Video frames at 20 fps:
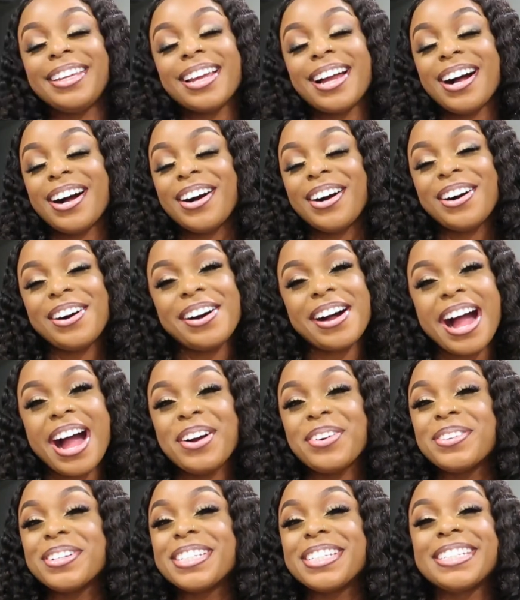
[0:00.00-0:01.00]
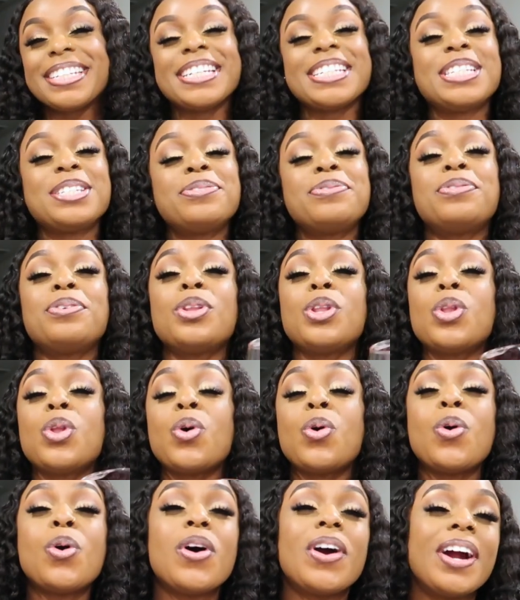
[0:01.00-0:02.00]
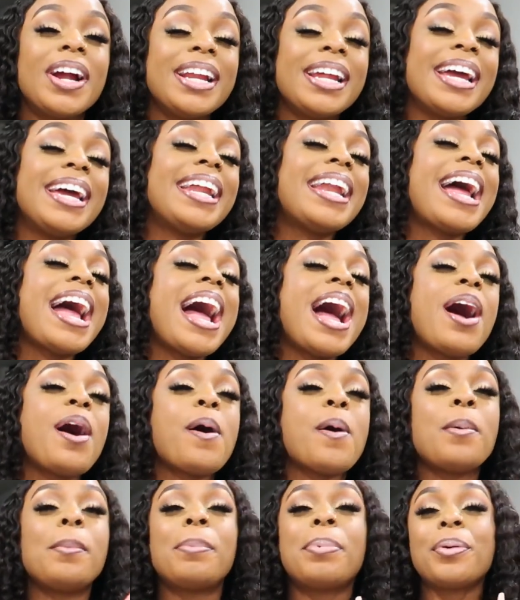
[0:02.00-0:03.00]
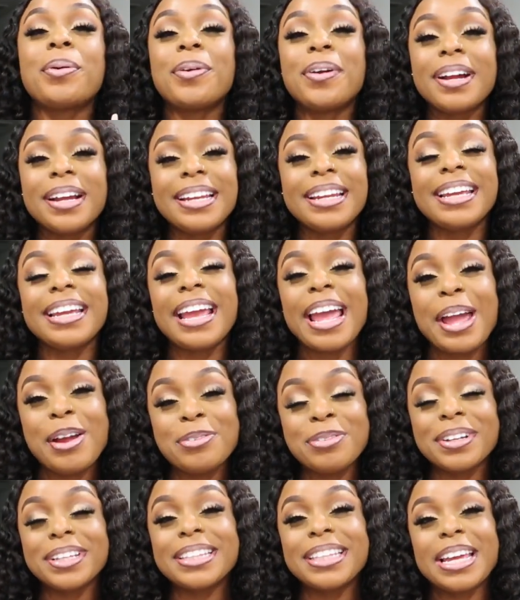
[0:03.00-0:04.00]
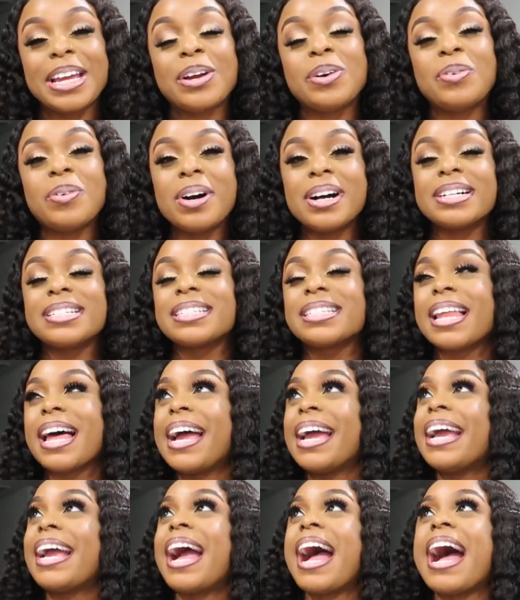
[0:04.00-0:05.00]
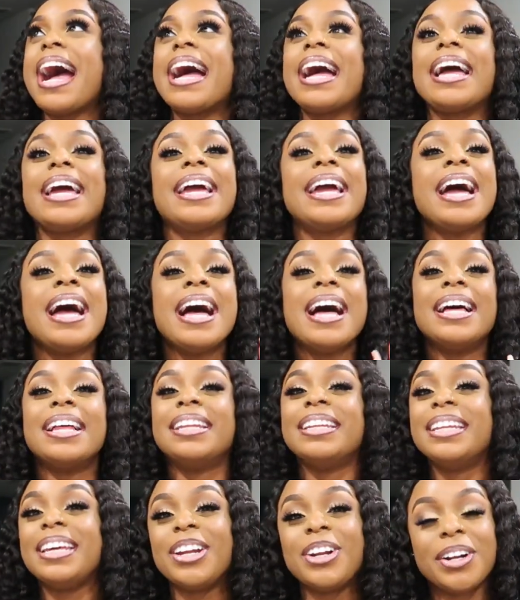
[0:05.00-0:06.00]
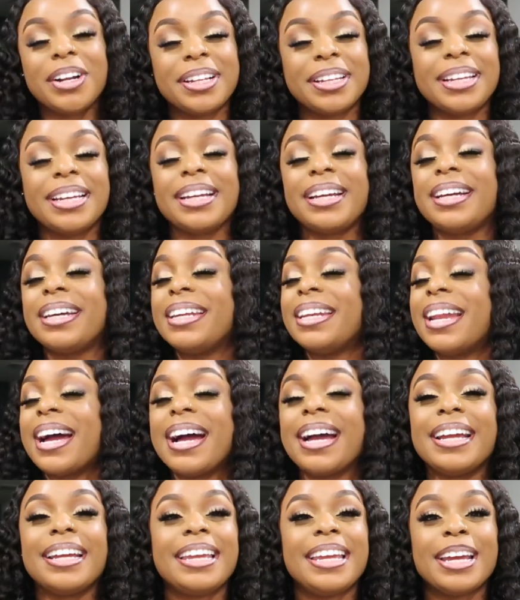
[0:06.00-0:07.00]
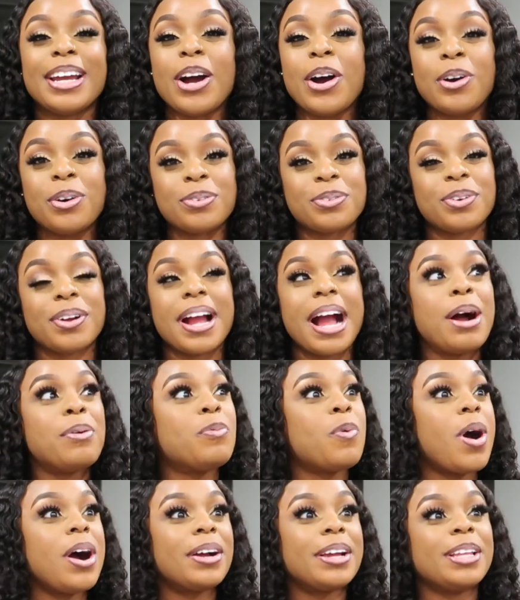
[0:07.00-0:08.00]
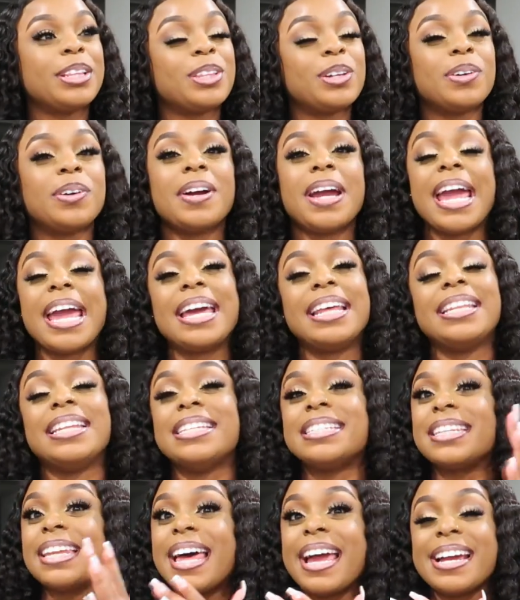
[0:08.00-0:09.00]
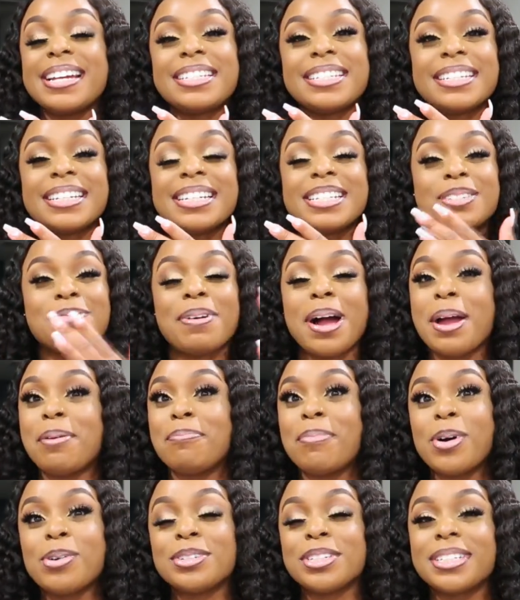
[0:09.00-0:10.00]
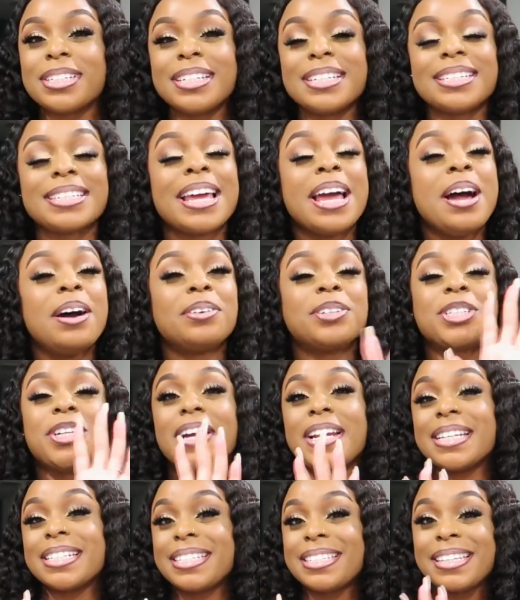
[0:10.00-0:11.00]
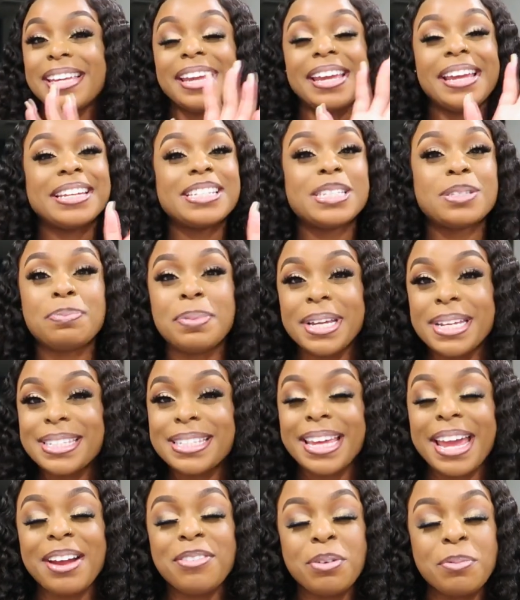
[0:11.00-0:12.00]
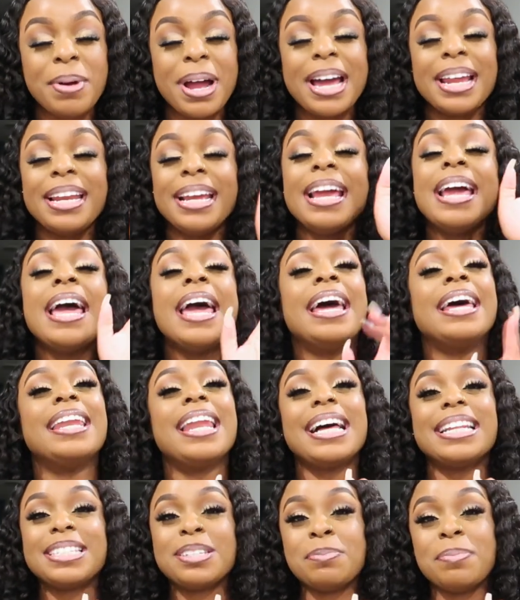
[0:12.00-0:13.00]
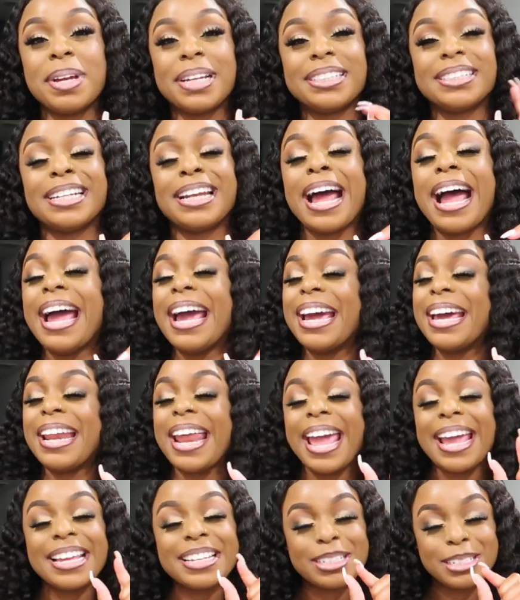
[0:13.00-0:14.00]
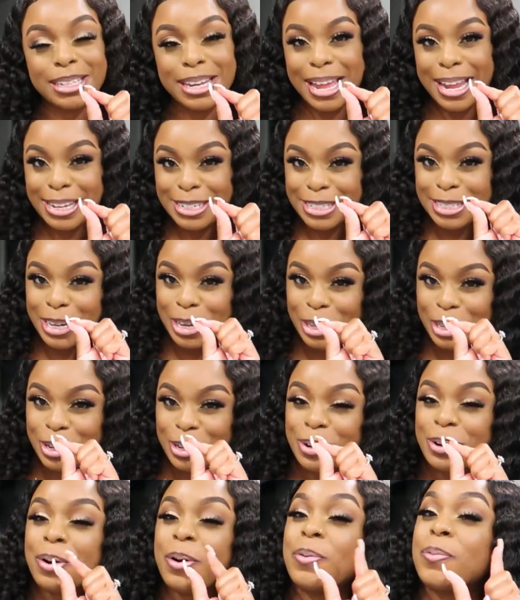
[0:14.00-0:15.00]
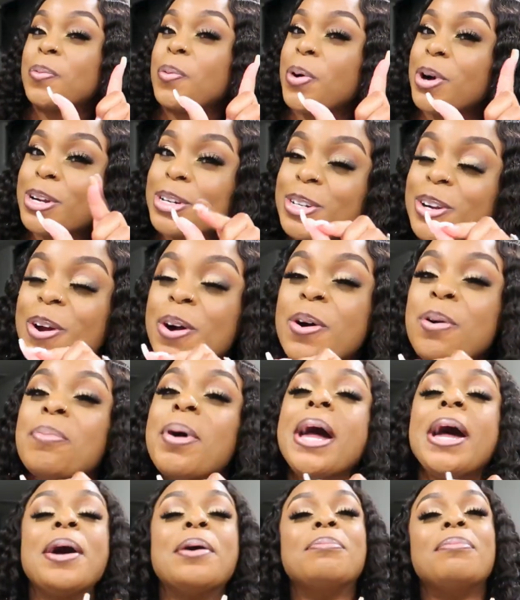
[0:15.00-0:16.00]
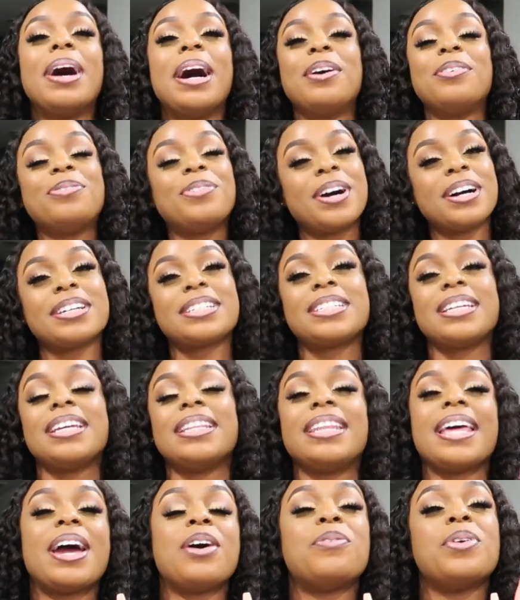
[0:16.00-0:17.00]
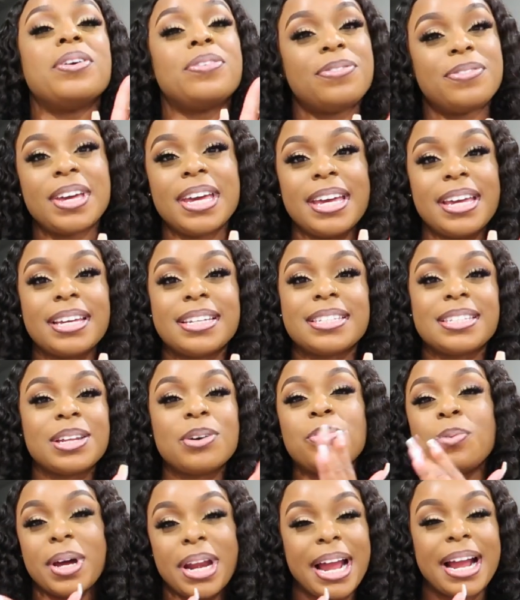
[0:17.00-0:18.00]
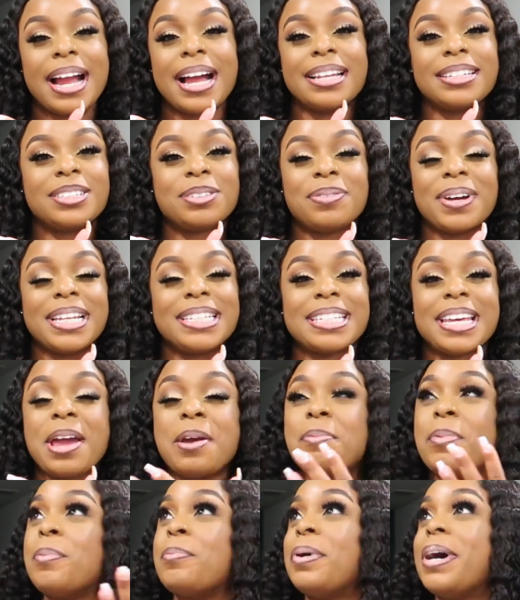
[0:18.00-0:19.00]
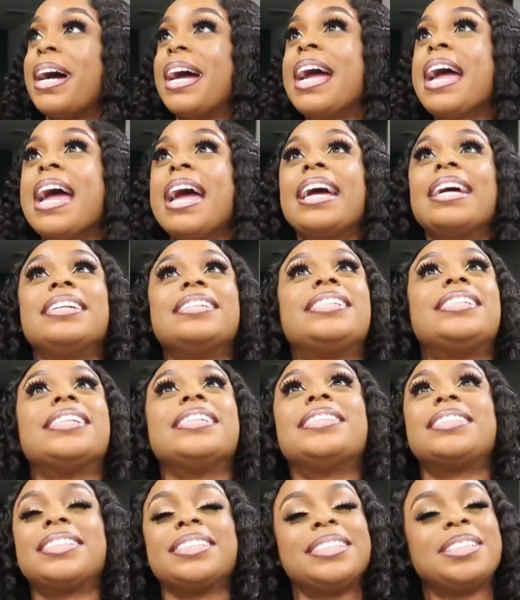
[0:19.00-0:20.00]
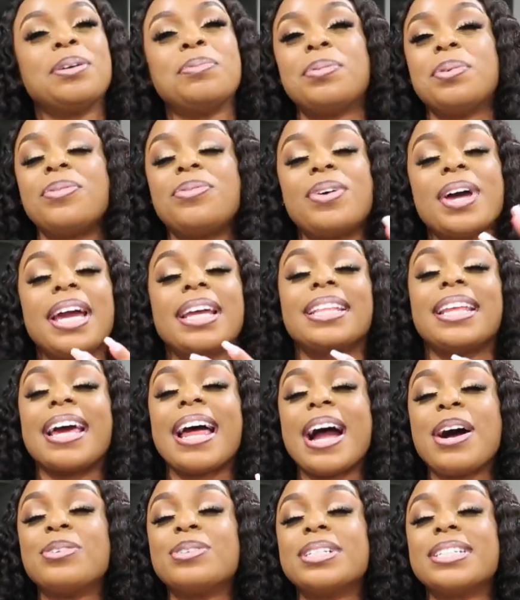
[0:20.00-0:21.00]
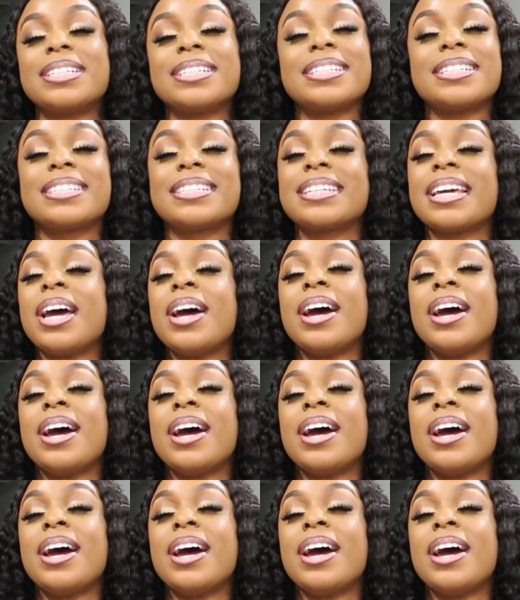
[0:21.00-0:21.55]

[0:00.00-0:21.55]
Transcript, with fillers: Y'all, I was just floored at how pretty everything was. Like, I literally could not get over it. I'm walking through and these lashes, my emotions, I'm trying to see and speak to everybody. And not to mention, I had a slight little wardrobe malfunction that we fixed when I got to my table. But it's just the simple fact that I was just